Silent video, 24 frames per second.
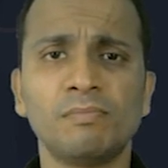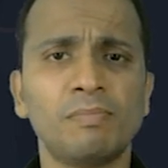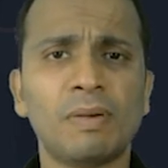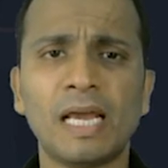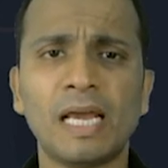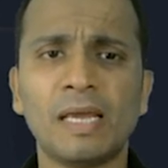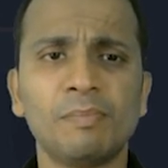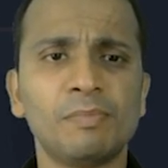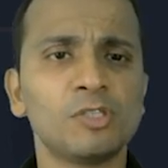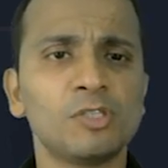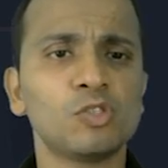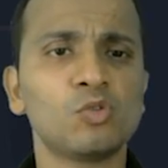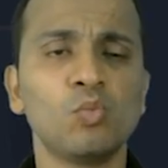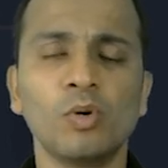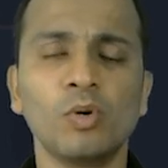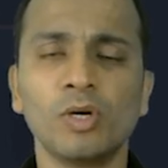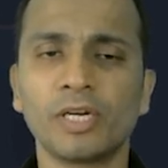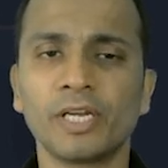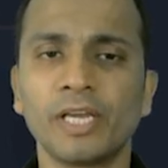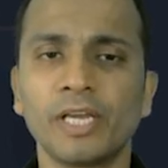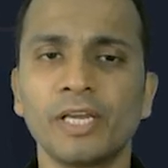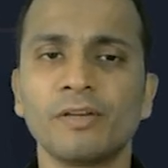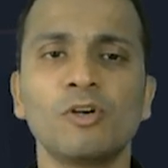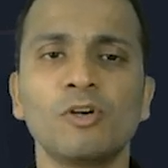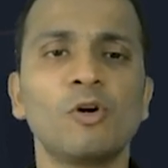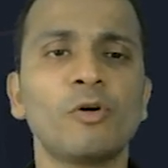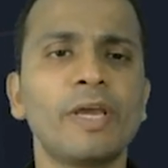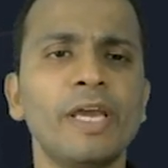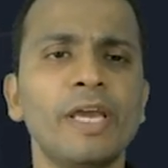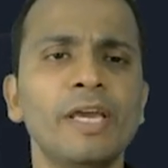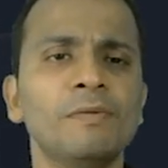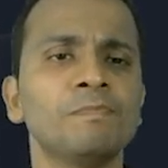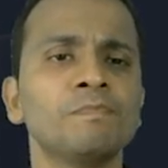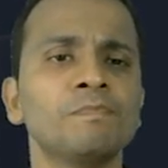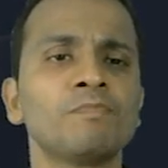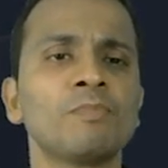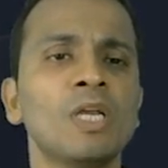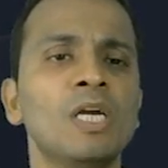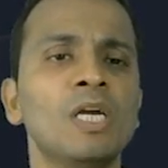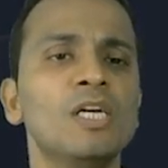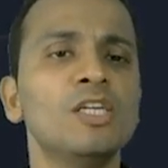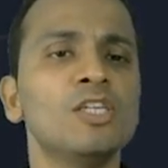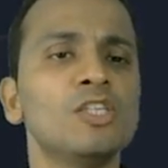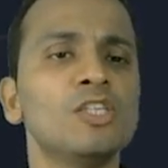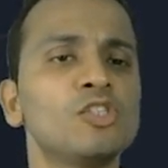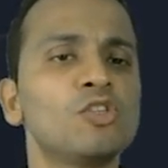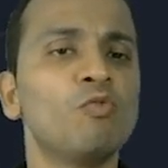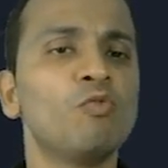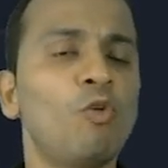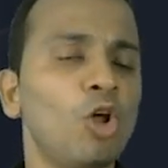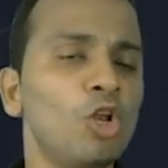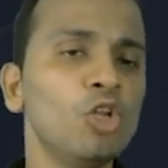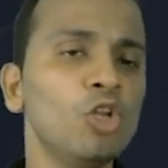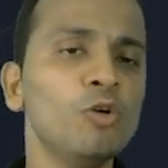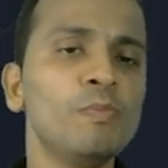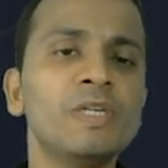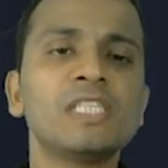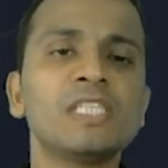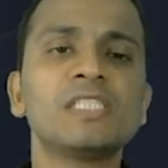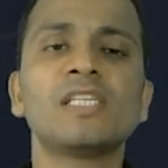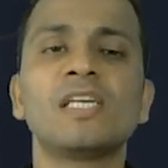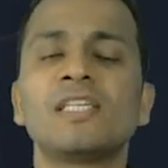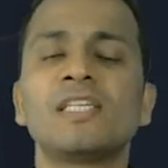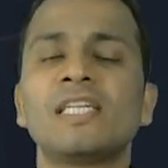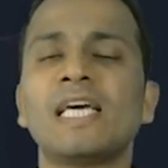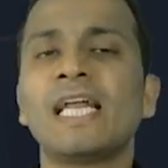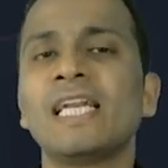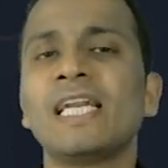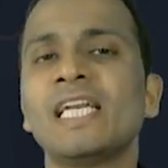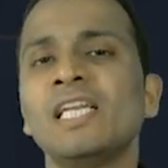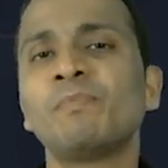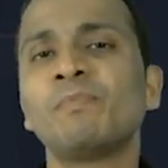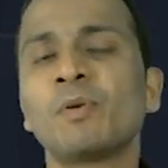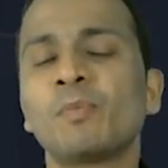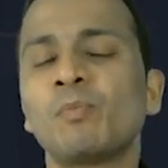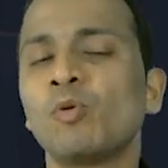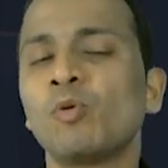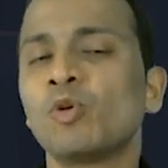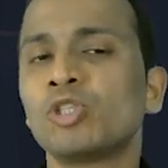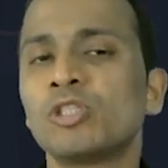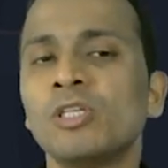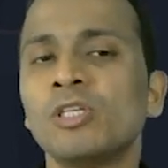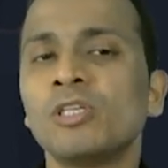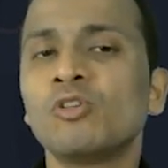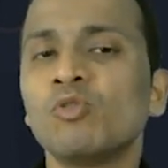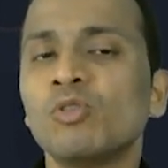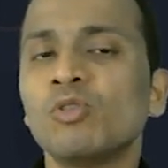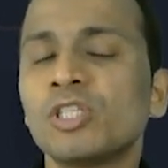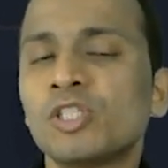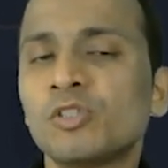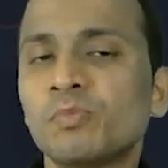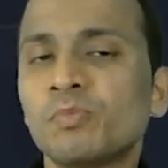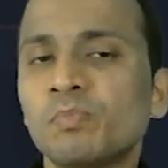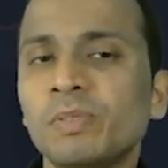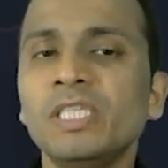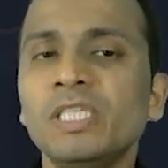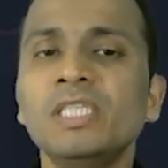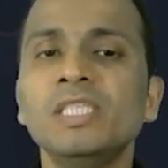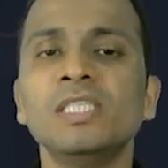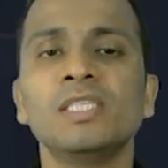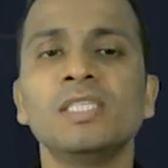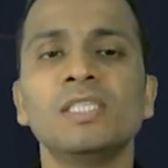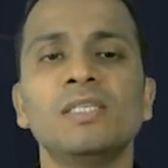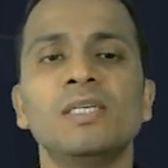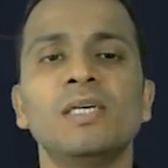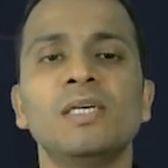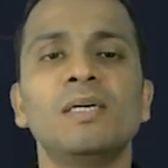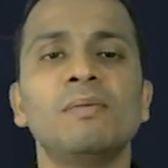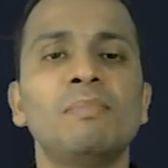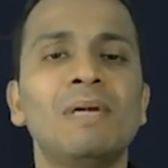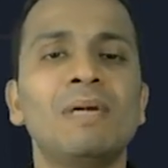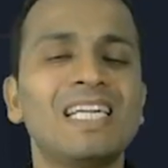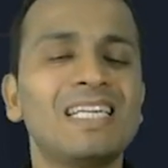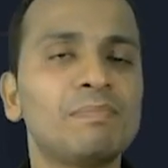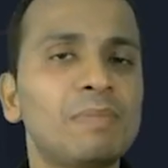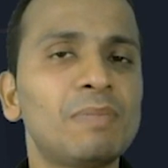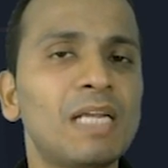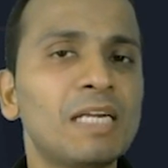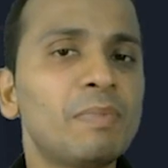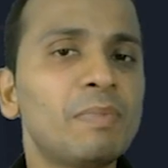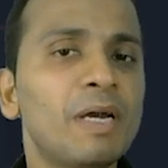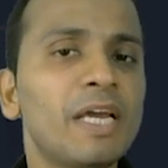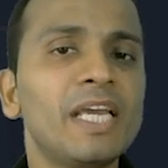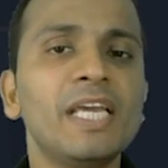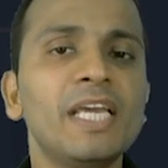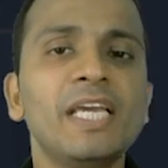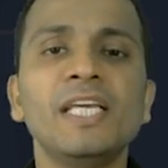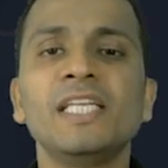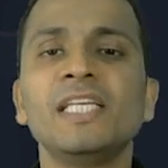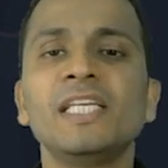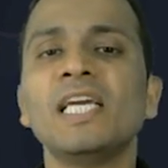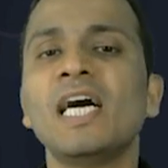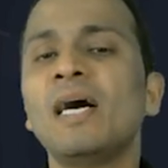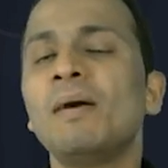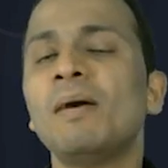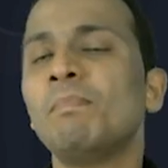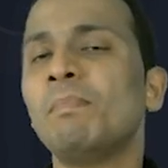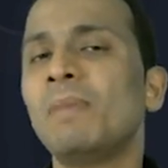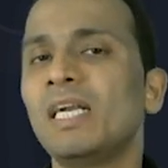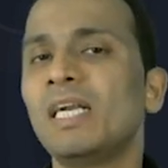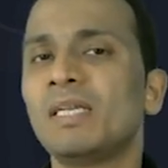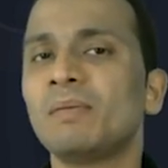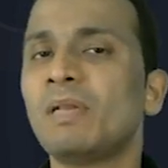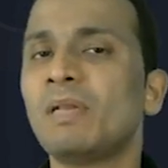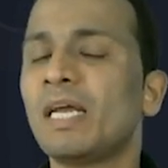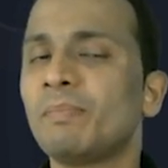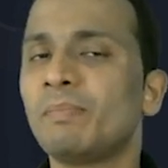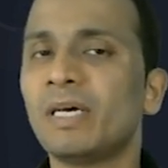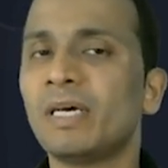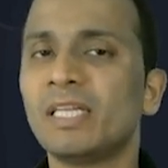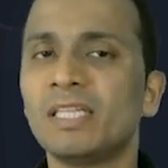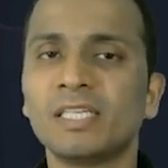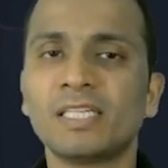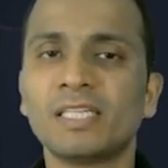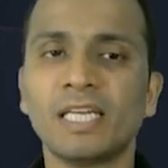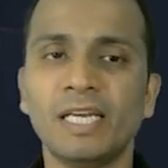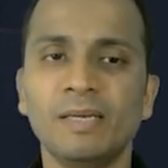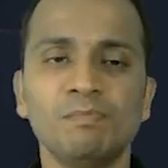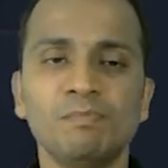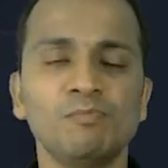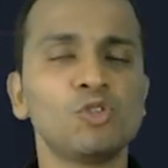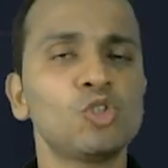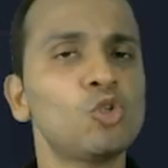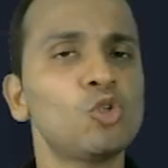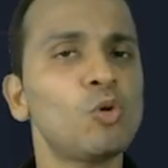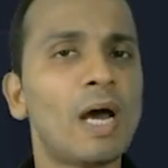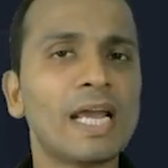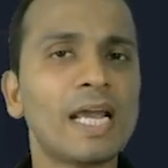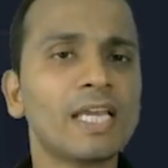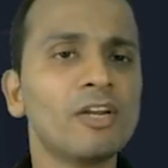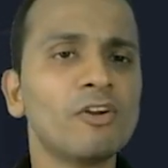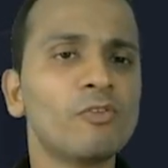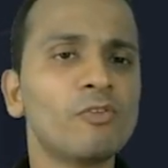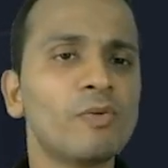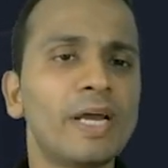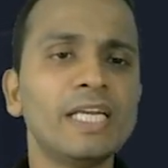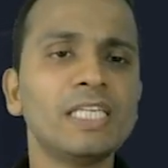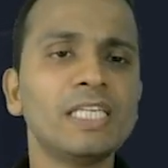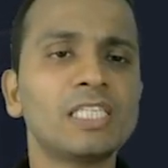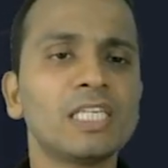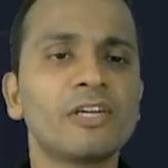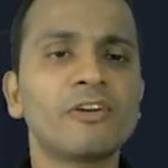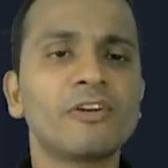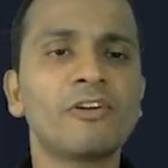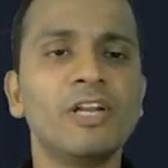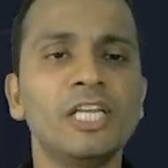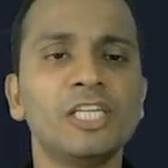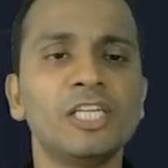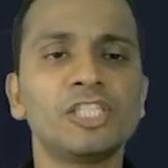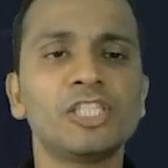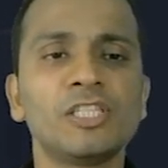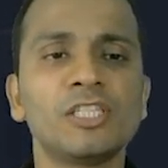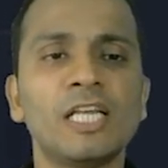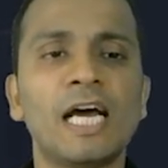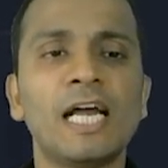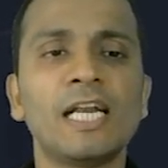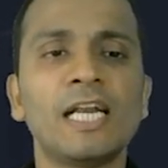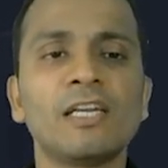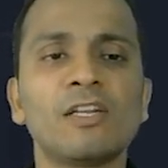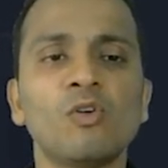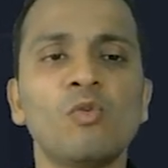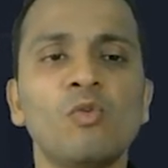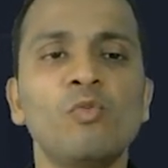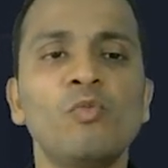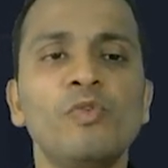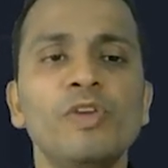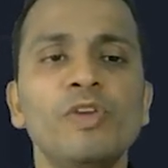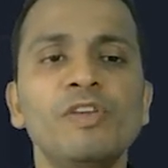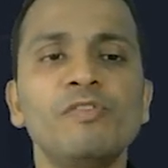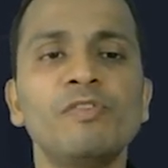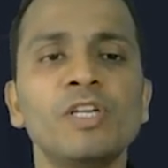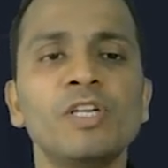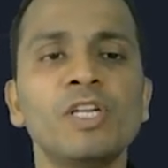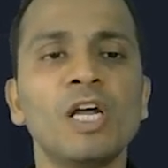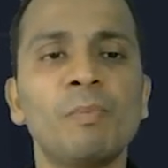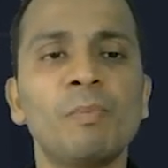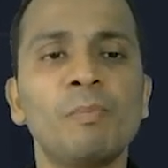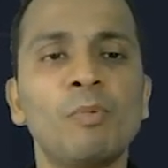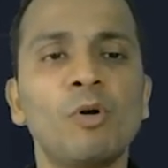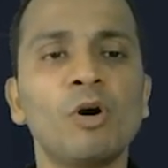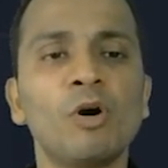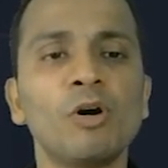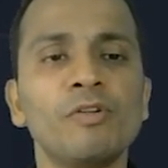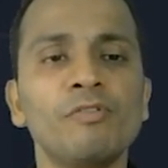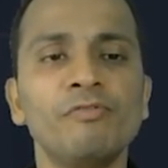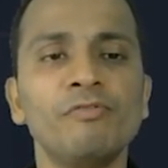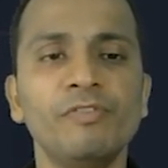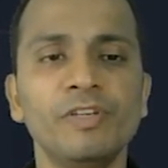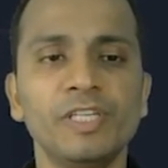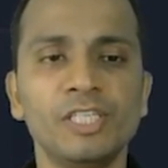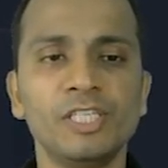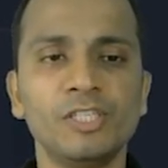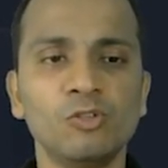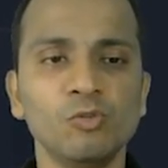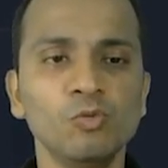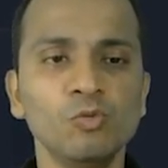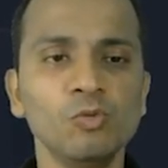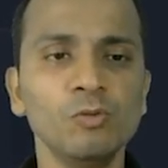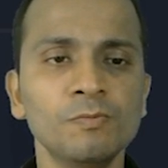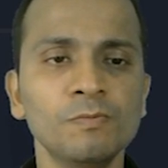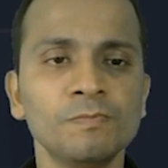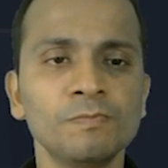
pipe is working. Okay, so volume is directly proportional to the speed multiplied by area multiplied by the time. So I can write a relation that V one upon V two